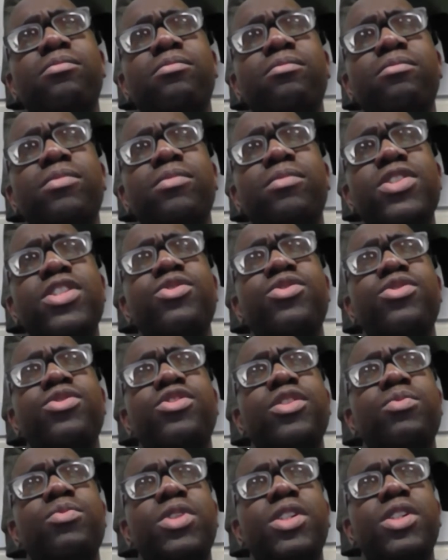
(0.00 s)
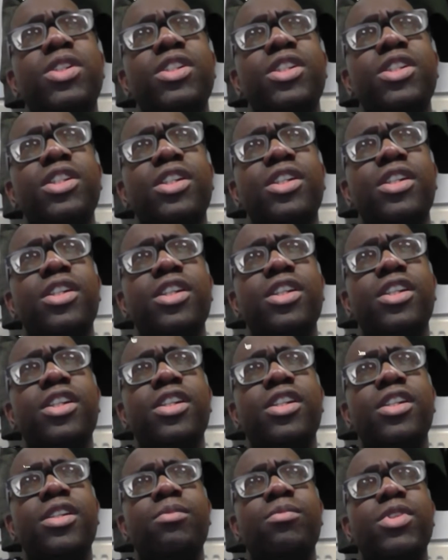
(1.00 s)
an interesting one,
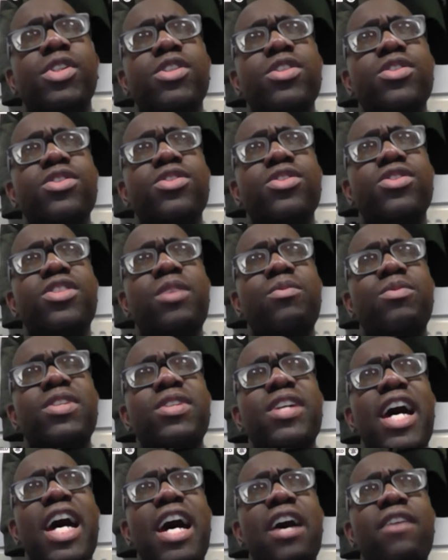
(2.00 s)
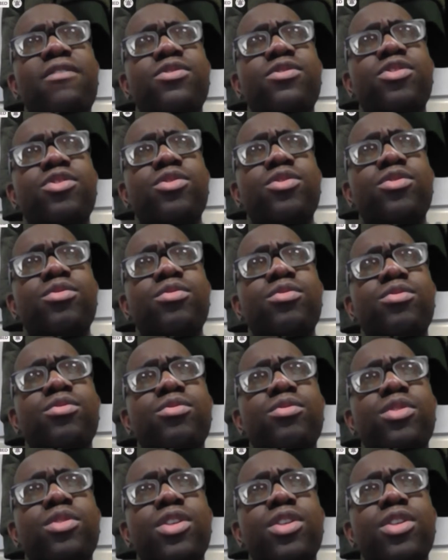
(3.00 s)
because they would have to,